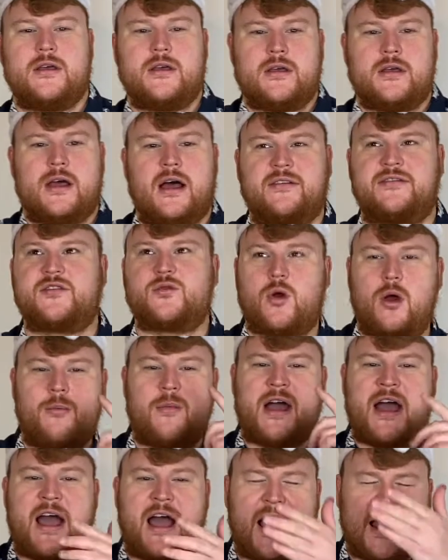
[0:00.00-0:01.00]
I've swapped my
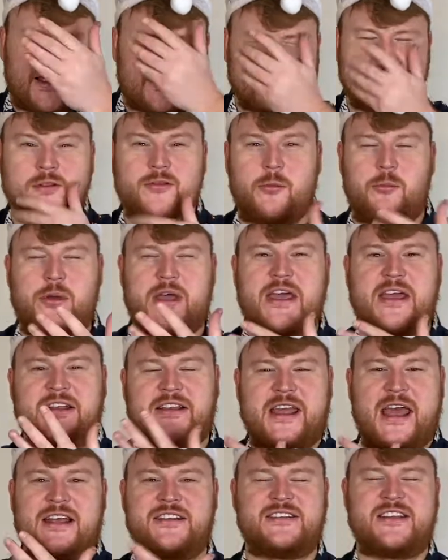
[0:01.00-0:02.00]
hat, the beard
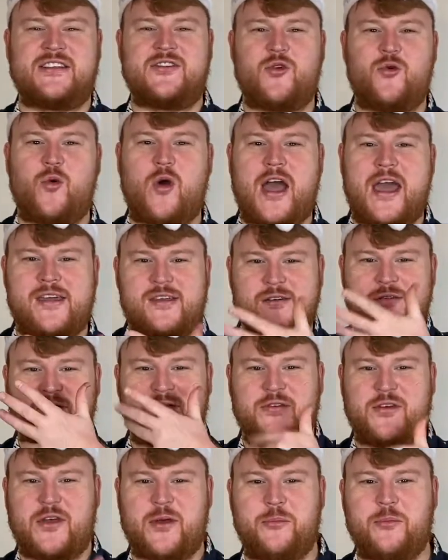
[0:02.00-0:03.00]
gets in the way of
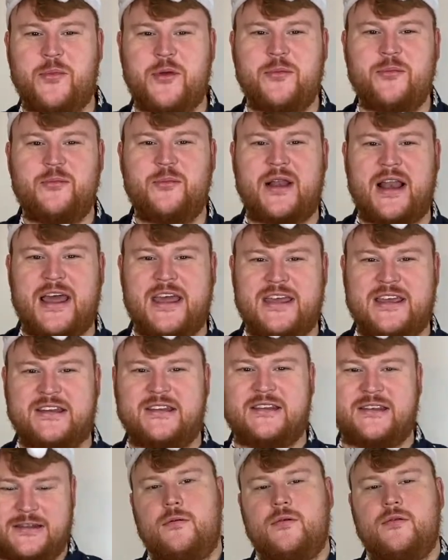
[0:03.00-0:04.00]
playing.
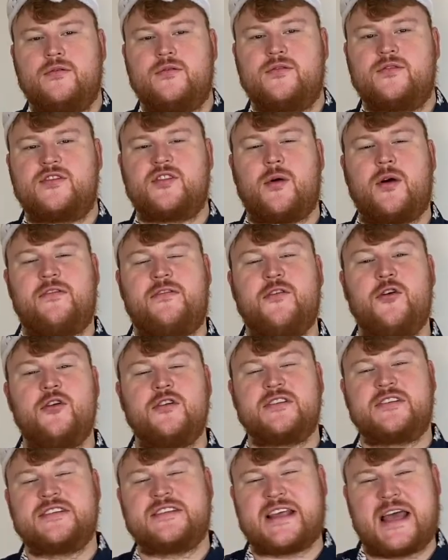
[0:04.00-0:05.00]
So I thought
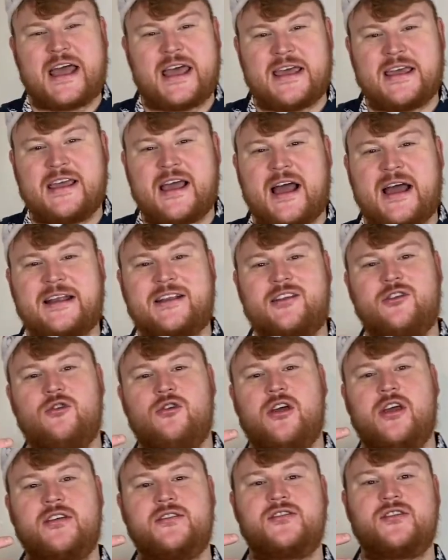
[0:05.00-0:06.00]
today I'd look
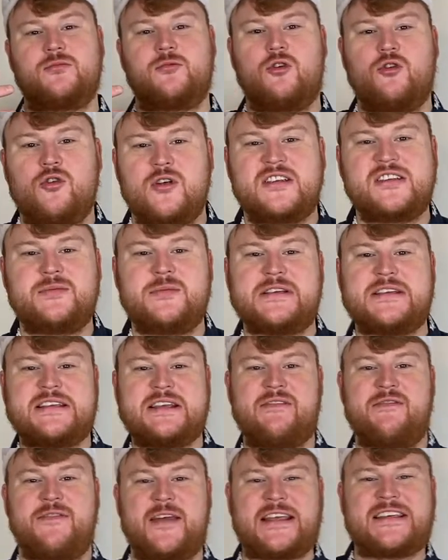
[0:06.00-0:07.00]
at some Christmassy
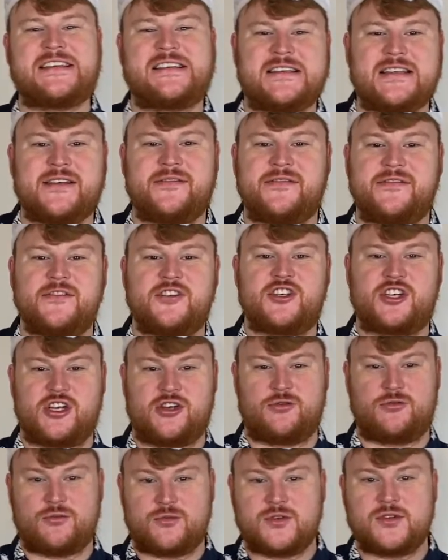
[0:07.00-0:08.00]
festive
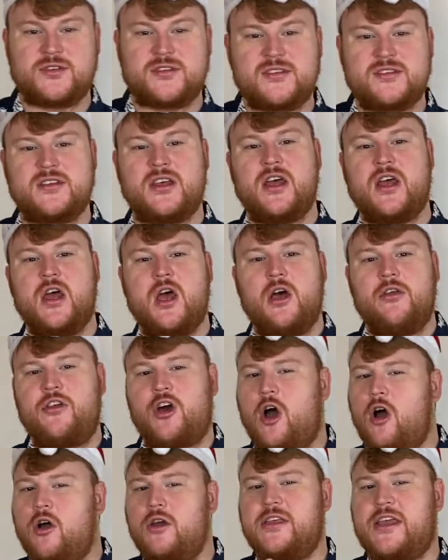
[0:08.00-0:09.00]
tunes that
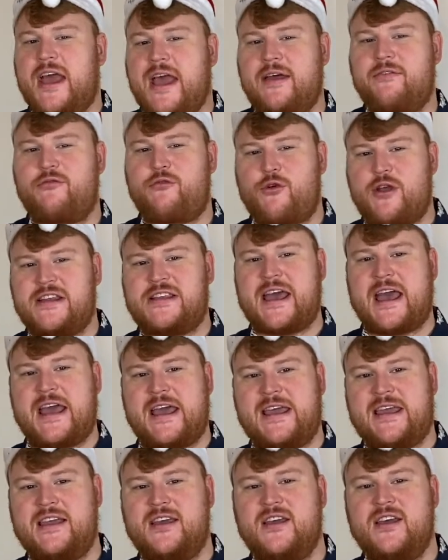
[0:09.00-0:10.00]
aren't your
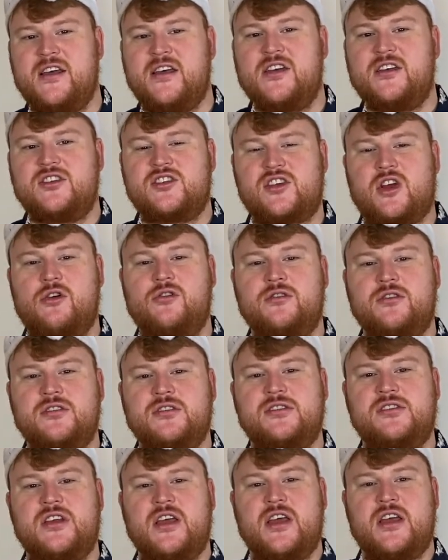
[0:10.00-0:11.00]
everyday
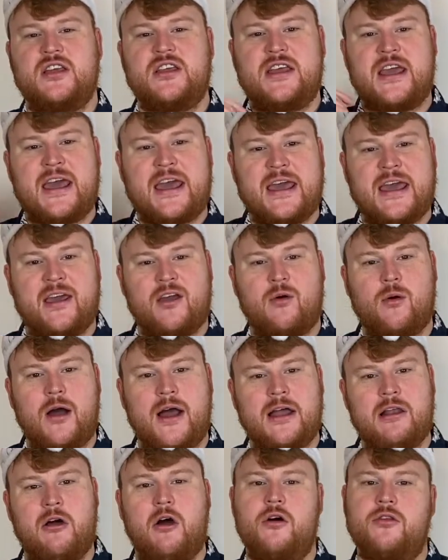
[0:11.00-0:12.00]
songs you hear quite a
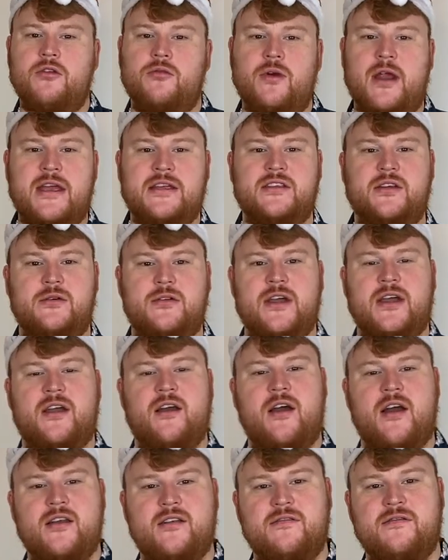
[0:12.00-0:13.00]
lot on the radio and that
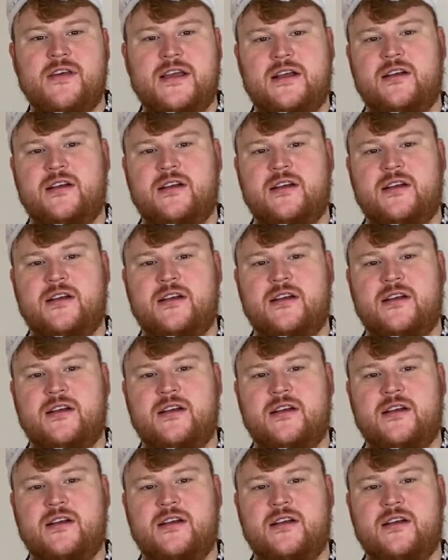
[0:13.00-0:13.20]
kind of thing.